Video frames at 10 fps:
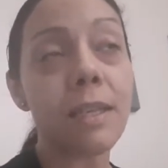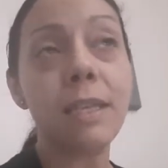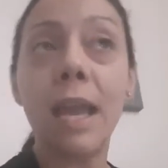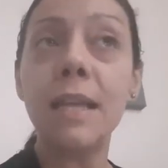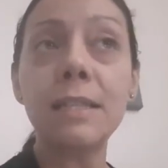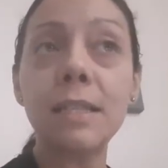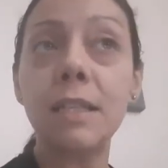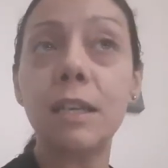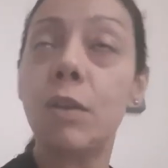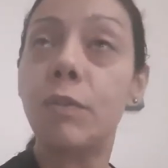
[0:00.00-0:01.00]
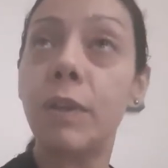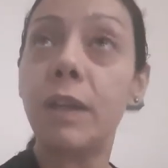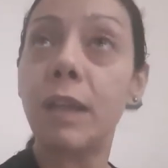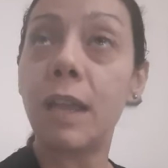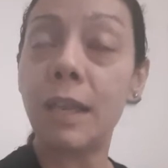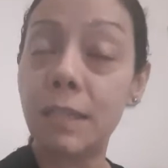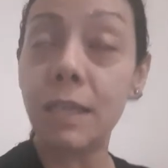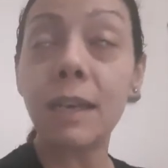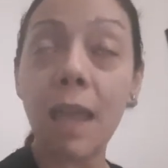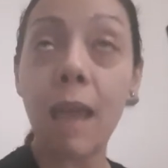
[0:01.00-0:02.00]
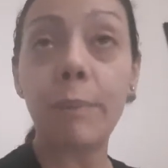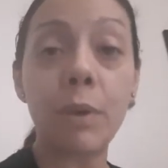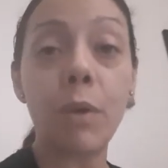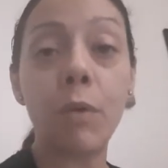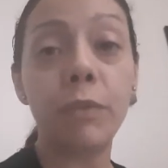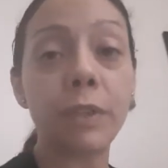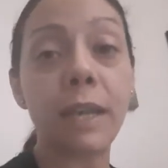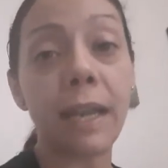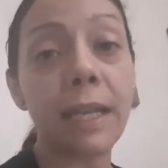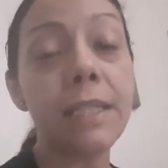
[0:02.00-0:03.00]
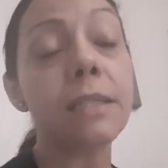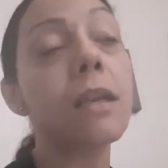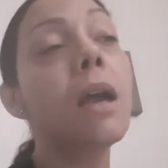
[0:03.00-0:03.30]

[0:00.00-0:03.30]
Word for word: Yes, it didn't happen overnight.